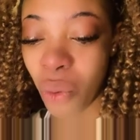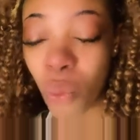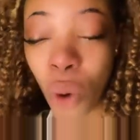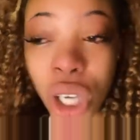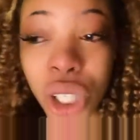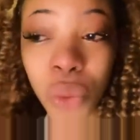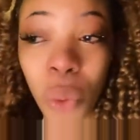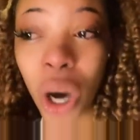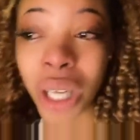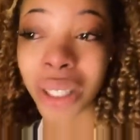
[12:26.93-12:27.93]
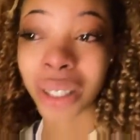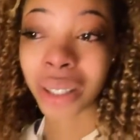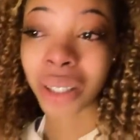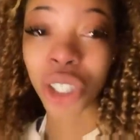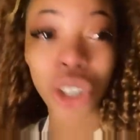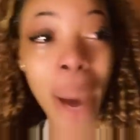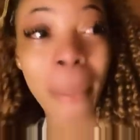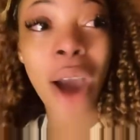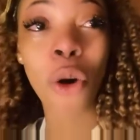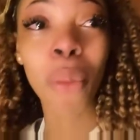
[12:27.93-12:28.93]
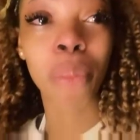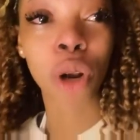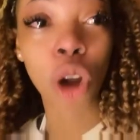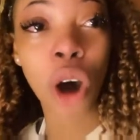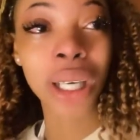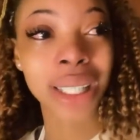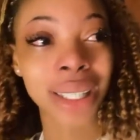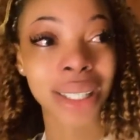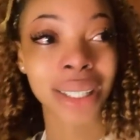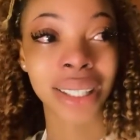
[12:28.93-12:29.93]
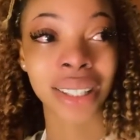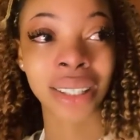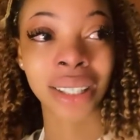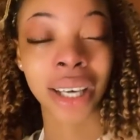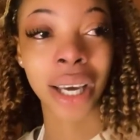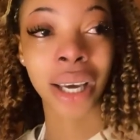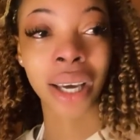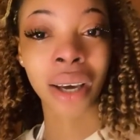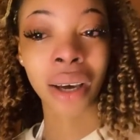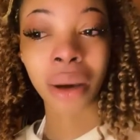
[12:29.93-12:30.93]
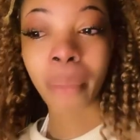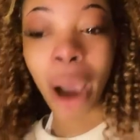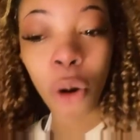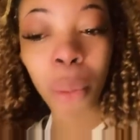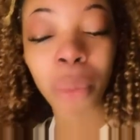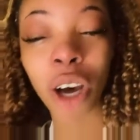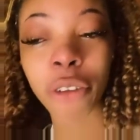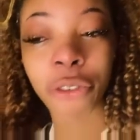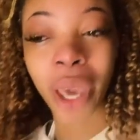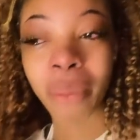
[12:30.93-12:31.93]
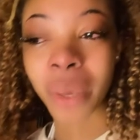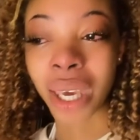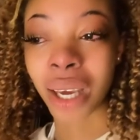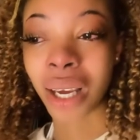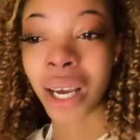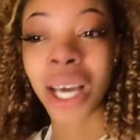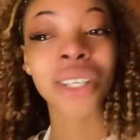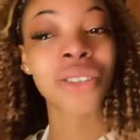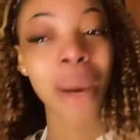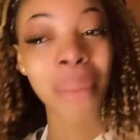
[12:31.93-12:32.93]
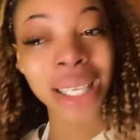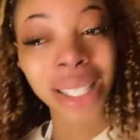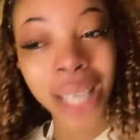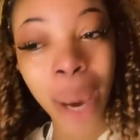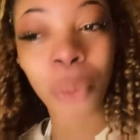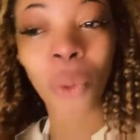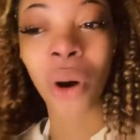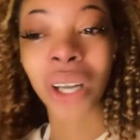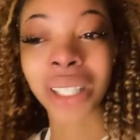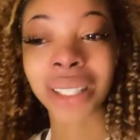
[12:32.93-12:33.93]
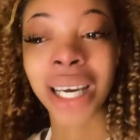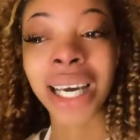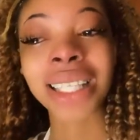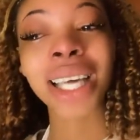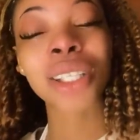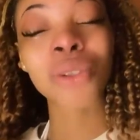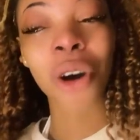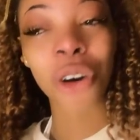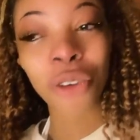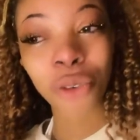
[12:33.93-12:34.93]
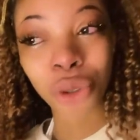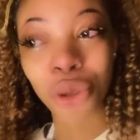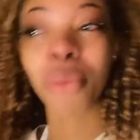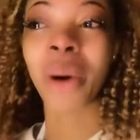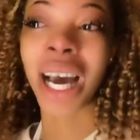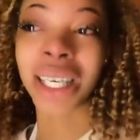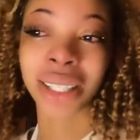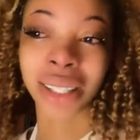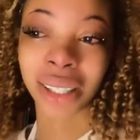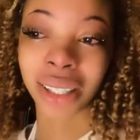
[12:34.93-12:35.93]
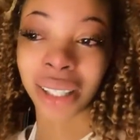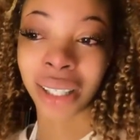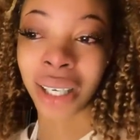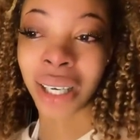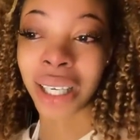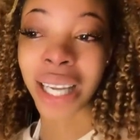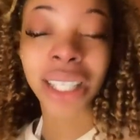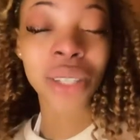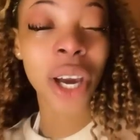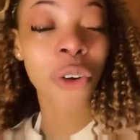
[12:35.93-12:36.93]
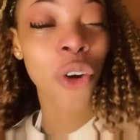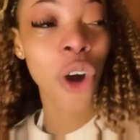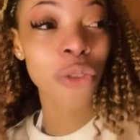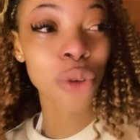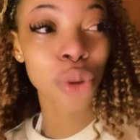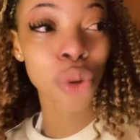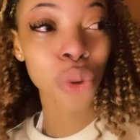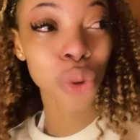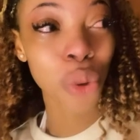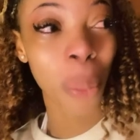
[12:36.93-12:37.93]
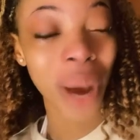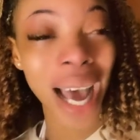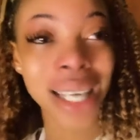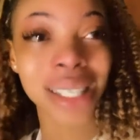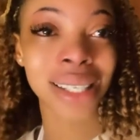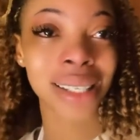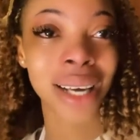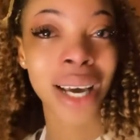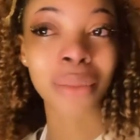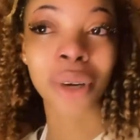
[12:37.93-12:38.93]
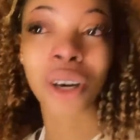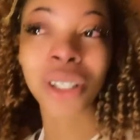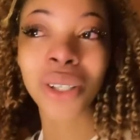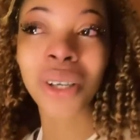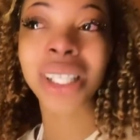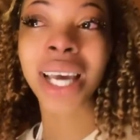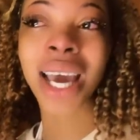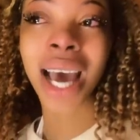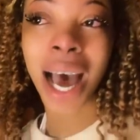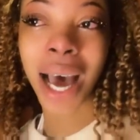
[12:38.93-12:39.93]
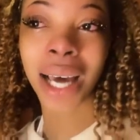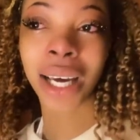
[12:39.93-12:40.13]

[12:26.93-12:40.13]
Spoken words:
one. Try my own blood. My own blood fail me. Try my step one. Now this one I can't even do bad. Now this one I can't even do pass. Because you know say,